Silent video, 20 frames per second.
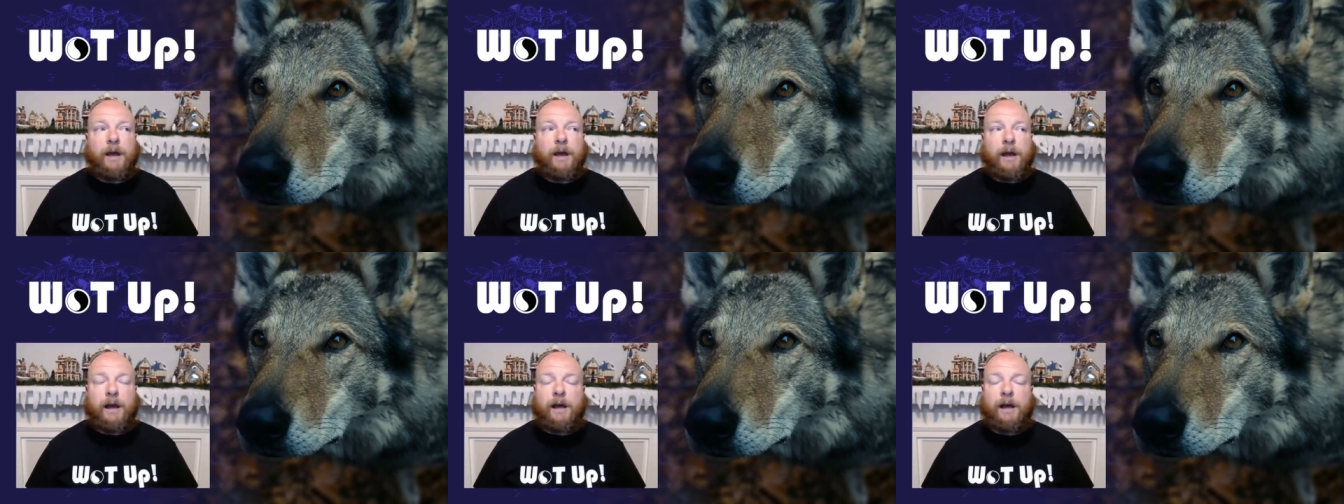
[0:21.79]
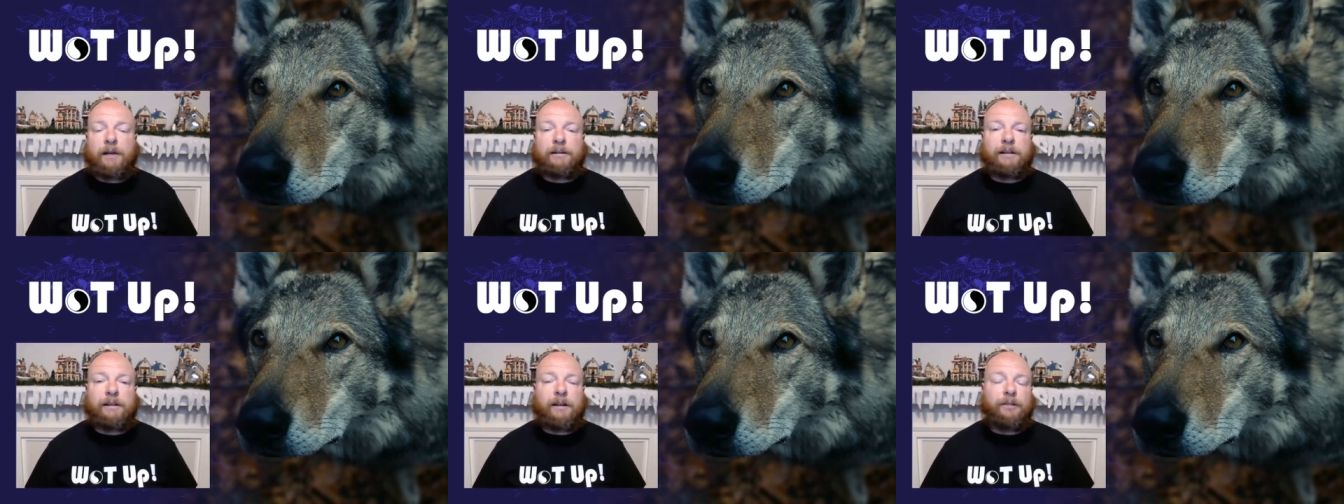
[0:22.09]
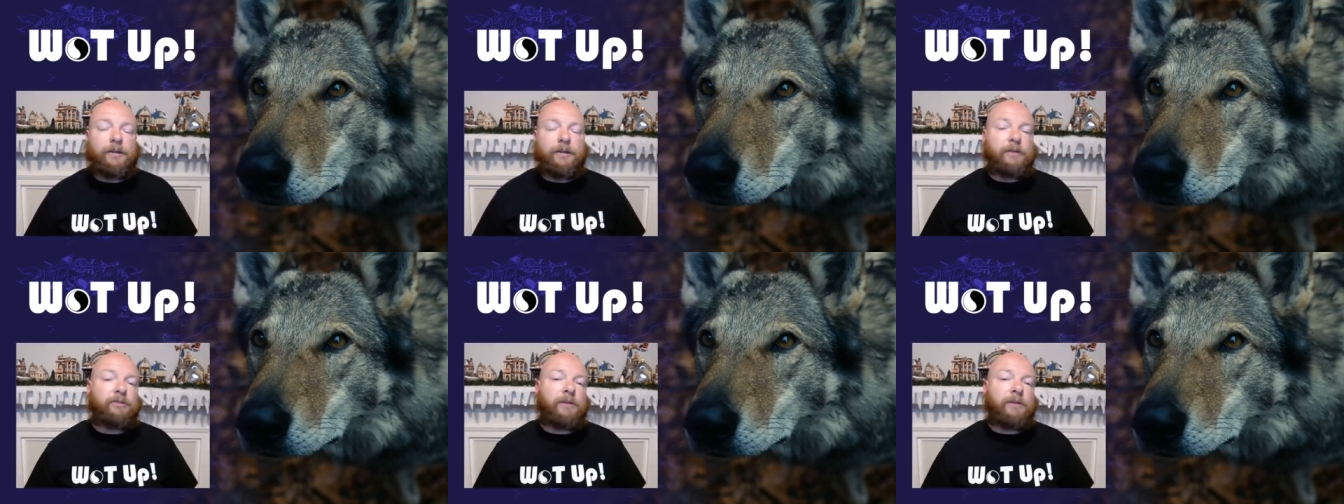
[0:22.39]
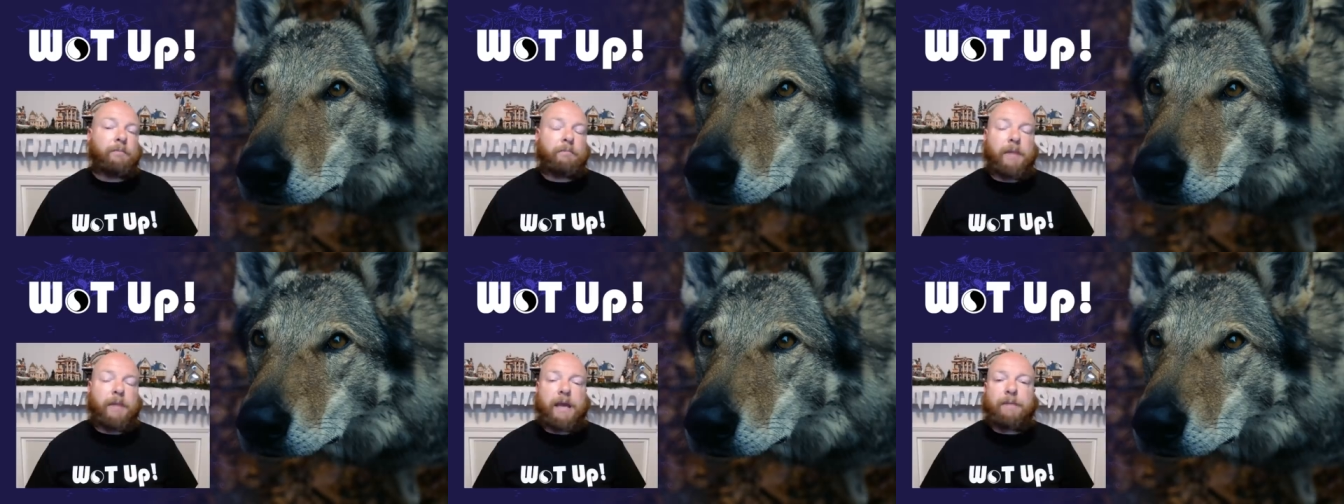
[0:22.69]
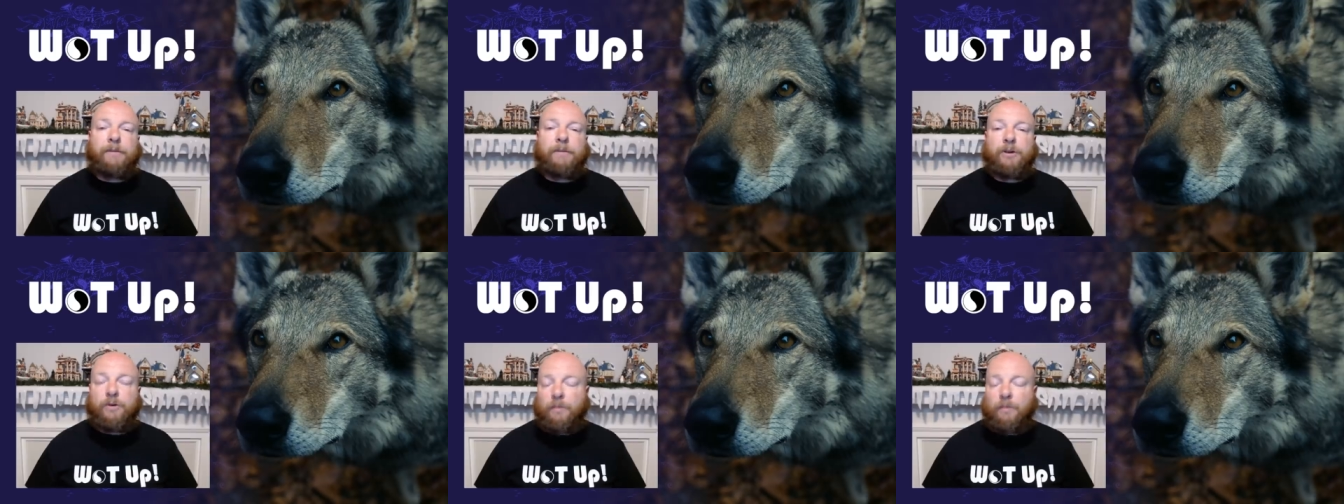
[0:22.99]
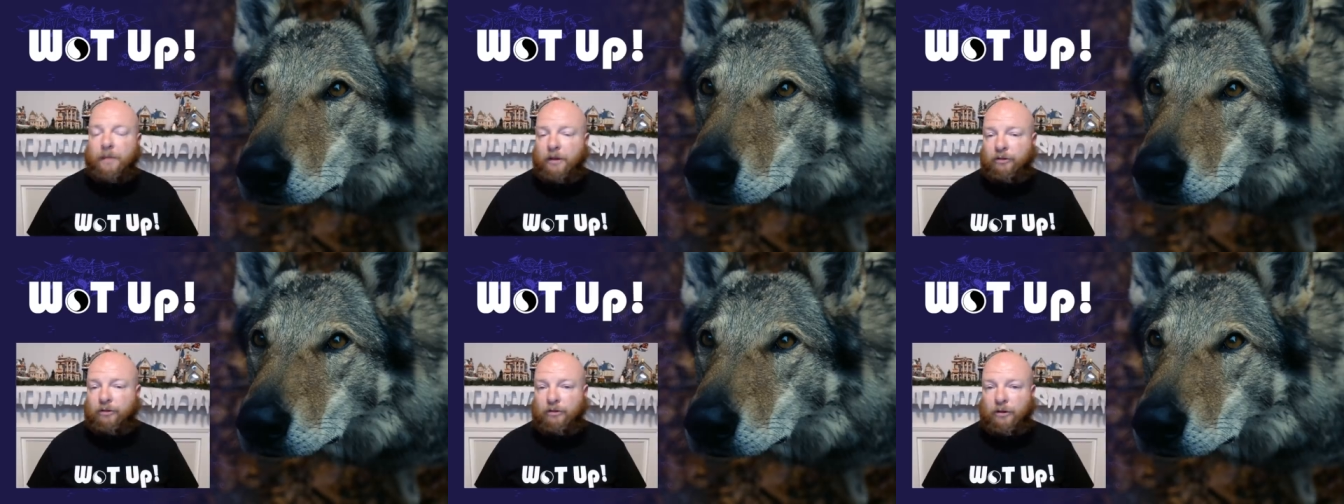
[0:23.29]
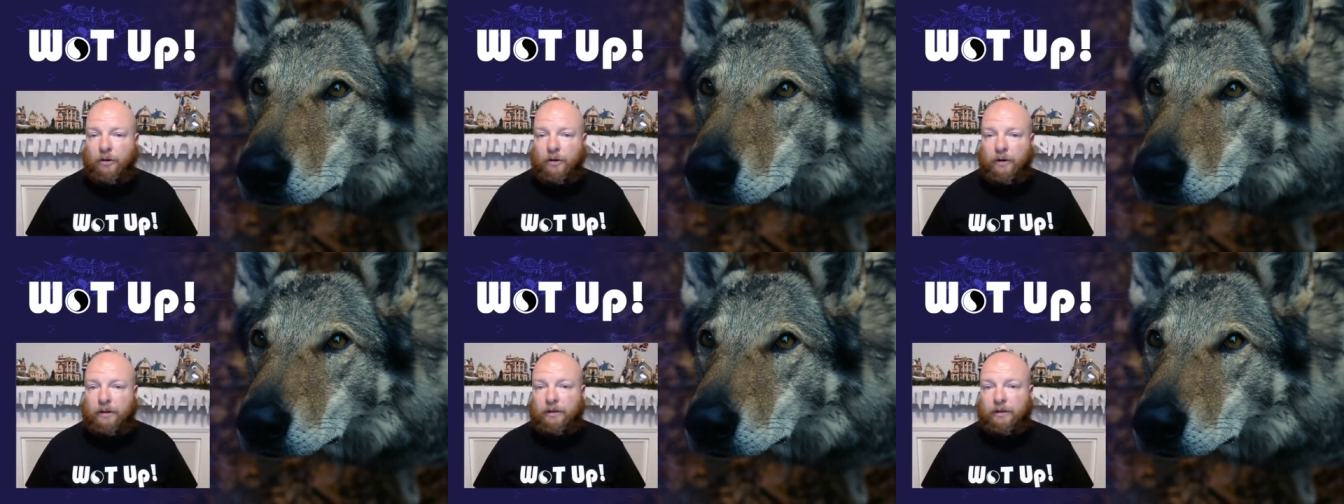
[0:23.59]
uh, little things that maybe you missed
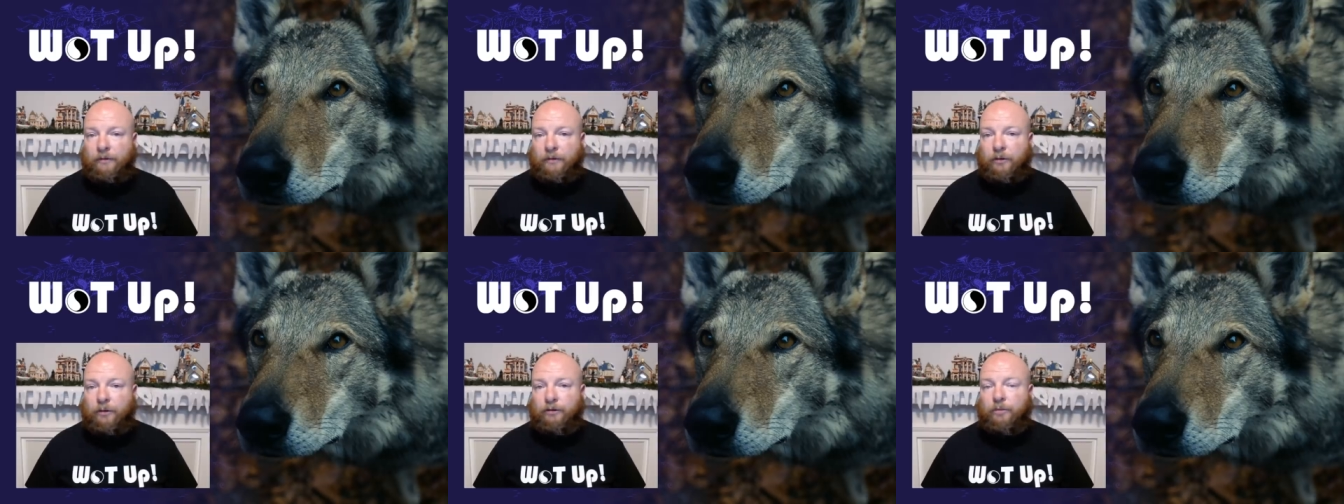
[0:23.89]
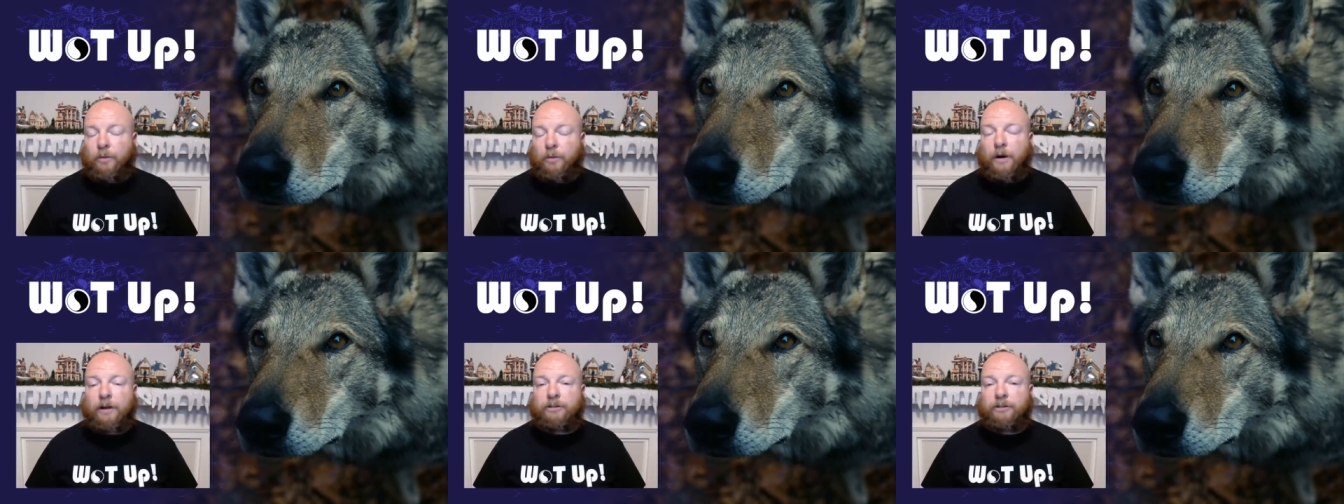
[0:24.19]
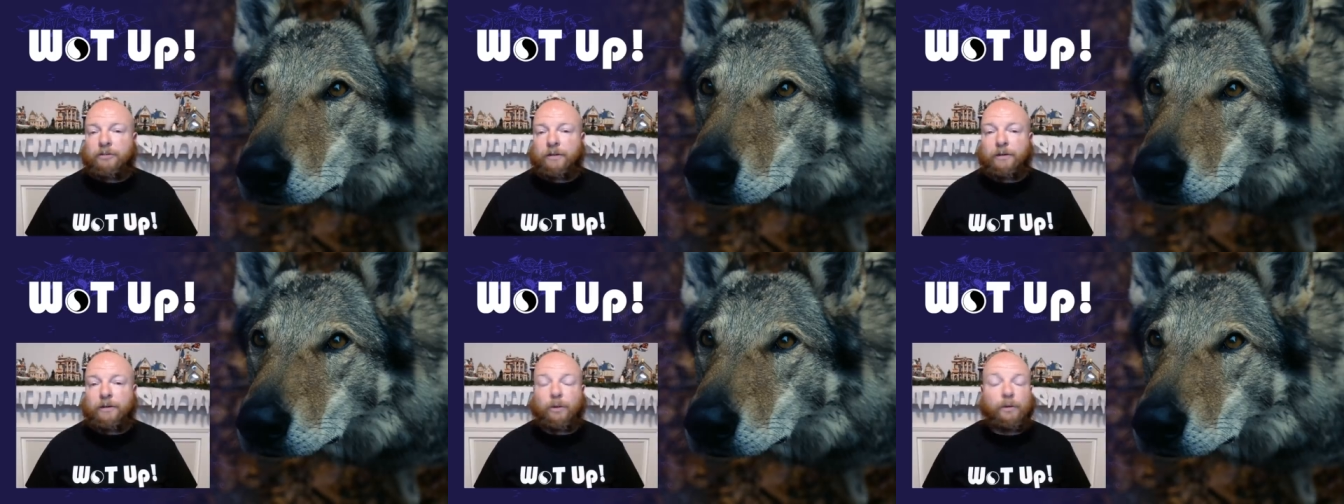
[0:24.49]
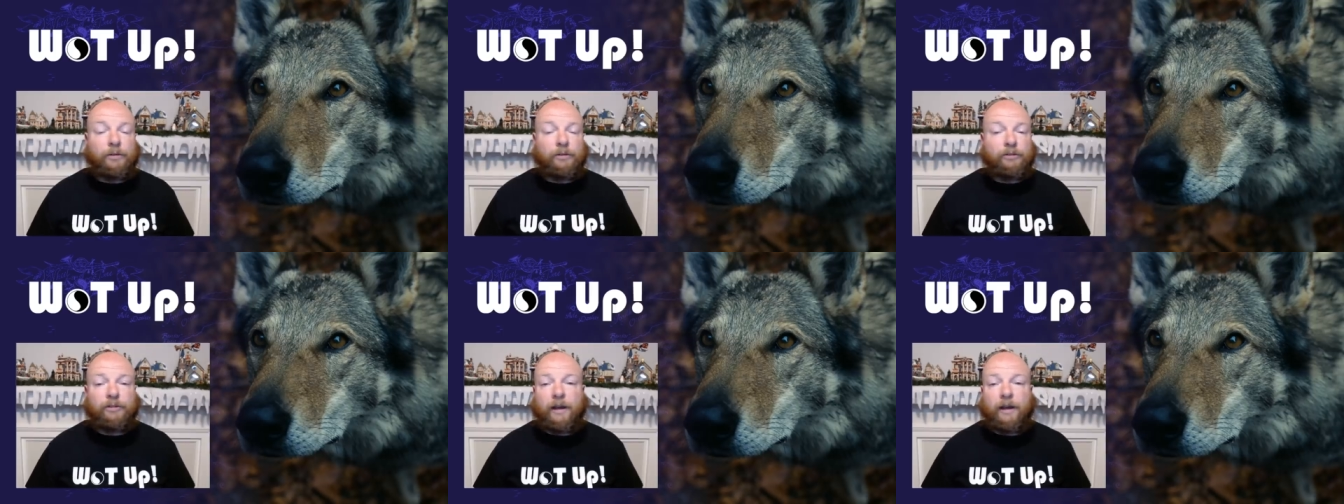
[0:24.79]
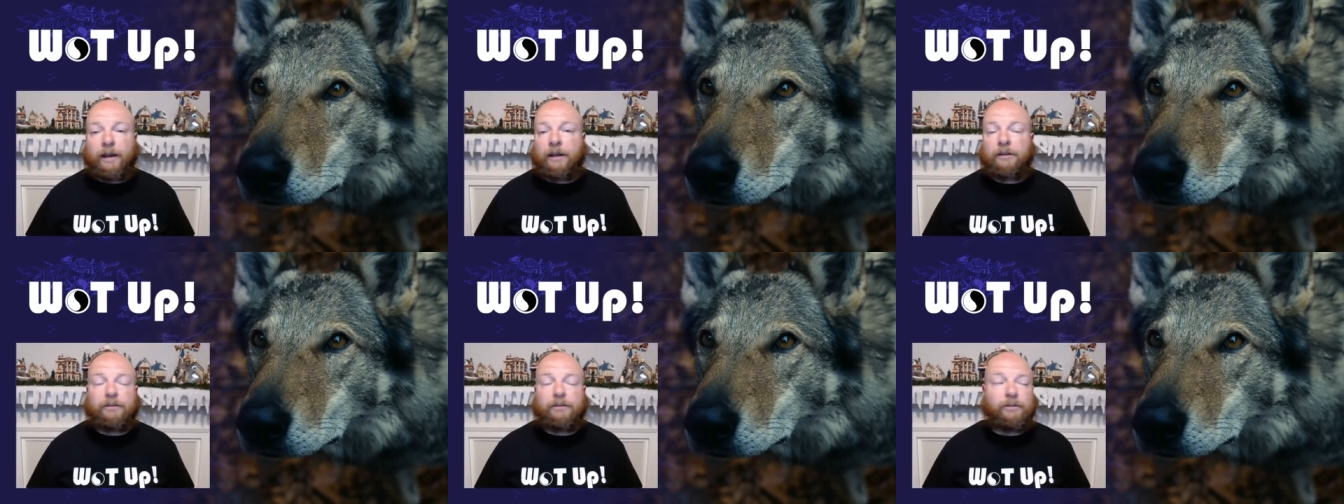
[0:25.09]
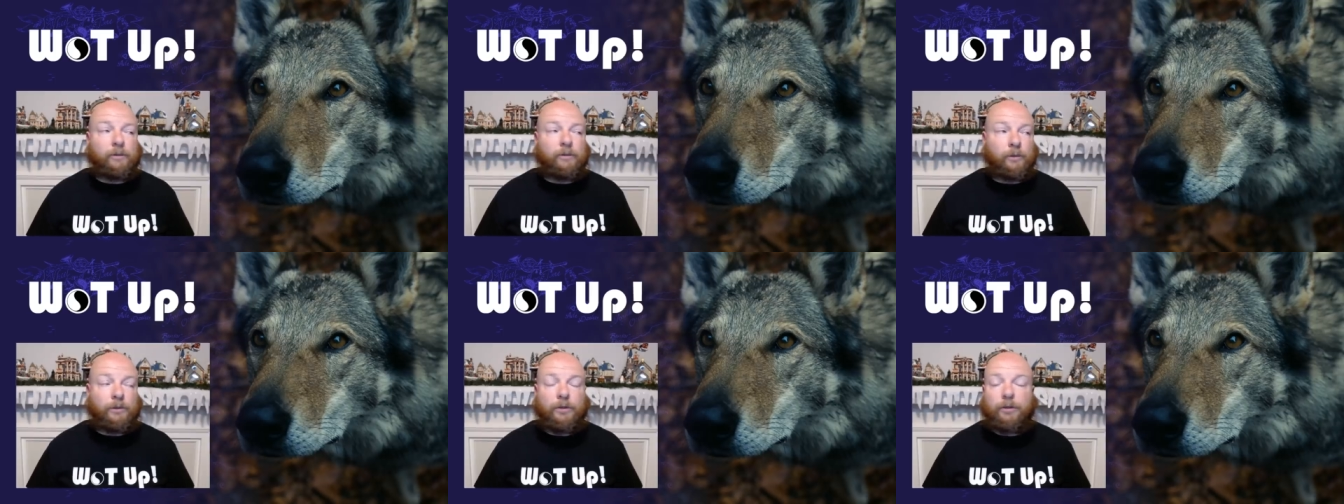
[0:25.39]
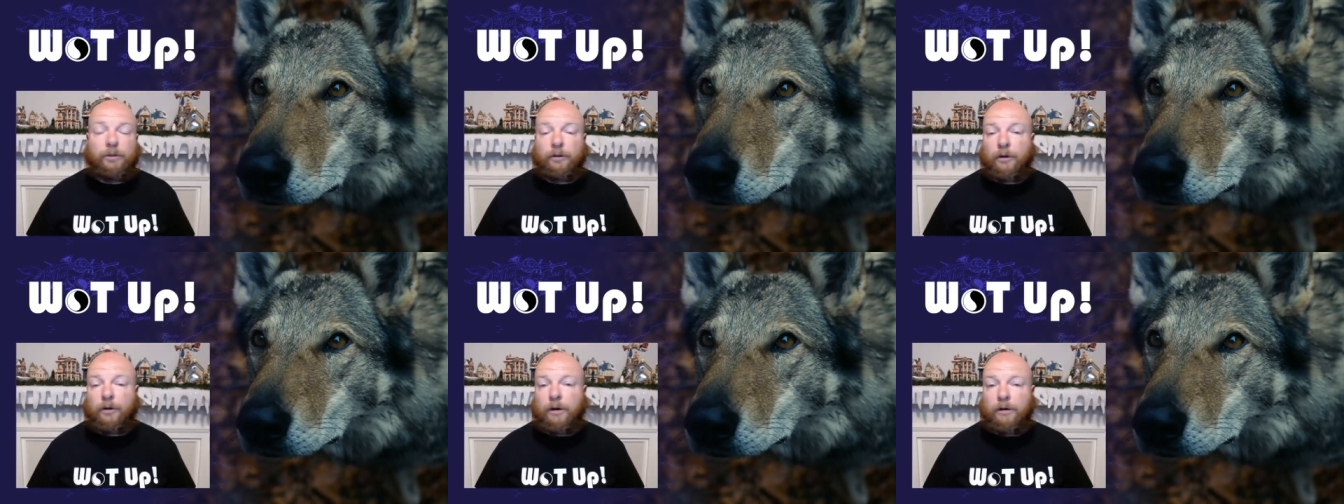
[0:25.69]
during the first watch of it, or the second, or the
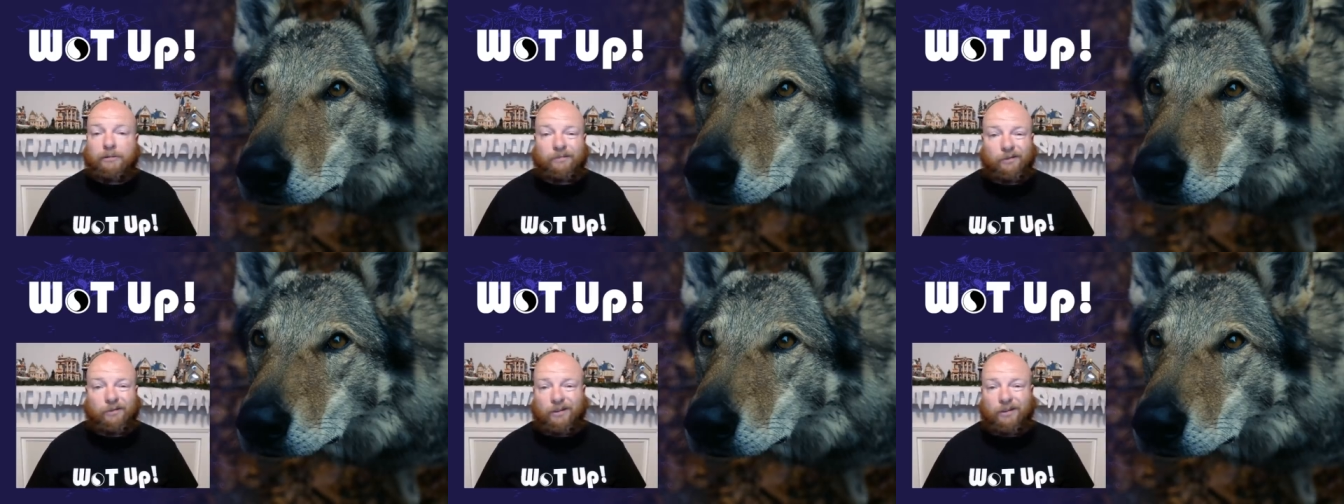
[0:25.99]
third.